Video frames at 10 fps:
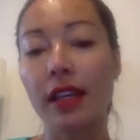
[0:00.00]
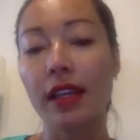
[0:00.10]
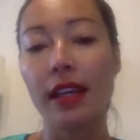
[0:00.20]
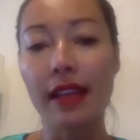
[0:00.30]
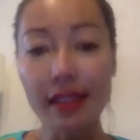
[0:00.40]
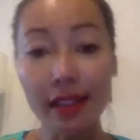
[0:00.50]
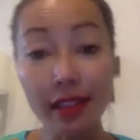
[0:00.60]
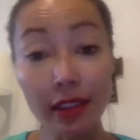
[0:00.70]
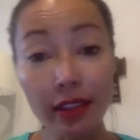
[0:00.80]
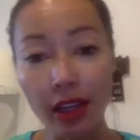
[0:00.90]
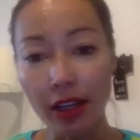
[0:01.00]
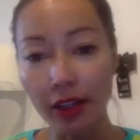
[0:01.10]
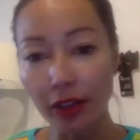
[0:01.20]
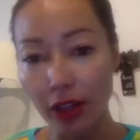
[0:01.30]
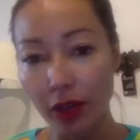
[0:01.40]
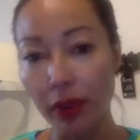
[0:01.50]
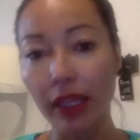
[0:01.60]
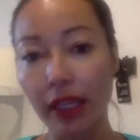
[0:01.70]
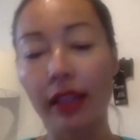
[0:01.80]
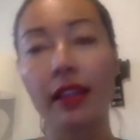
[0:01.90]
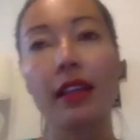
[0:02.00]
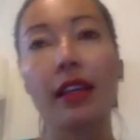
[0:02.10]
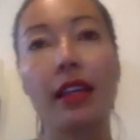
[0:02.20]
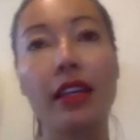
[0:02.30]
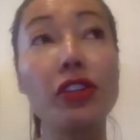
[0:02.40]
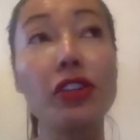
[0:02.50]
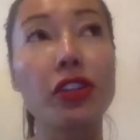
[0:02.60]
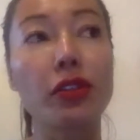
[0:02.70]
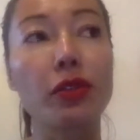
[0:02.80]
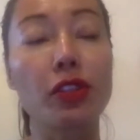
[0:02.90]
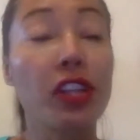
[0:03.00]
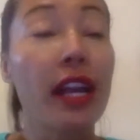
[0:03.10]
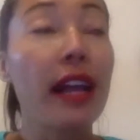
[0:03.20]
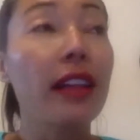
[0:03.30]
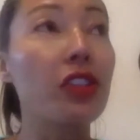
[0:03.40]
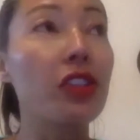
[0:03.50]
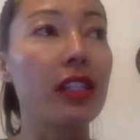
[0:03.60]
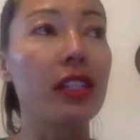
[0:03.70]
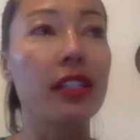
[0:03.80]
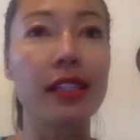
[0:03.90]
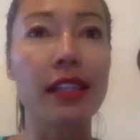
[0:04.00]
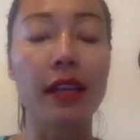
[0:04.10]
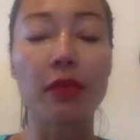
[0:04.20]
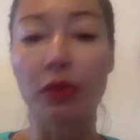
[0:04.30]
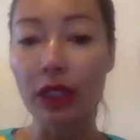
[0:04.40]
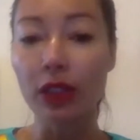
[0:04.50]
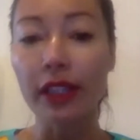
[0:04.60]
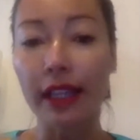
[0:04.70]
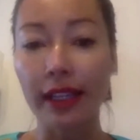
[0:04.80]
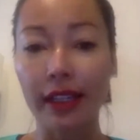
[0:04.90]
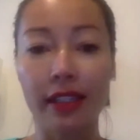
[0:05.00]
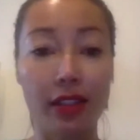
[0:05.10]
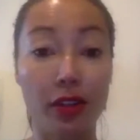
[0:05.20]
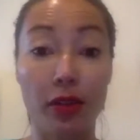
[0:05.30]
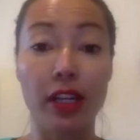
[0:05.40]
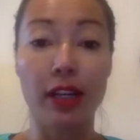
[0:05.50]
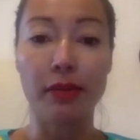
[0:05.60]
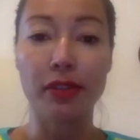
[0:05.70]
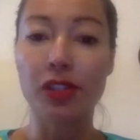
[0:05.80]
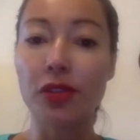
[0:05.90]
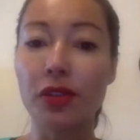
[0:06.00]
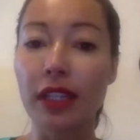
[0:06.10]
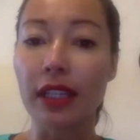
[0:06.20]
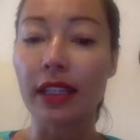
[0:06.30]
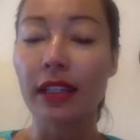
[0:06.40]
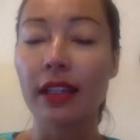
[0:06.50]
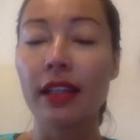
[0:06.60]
And that's still an ongoing issue or challenge, I should say, but we look at it as a great opportunity.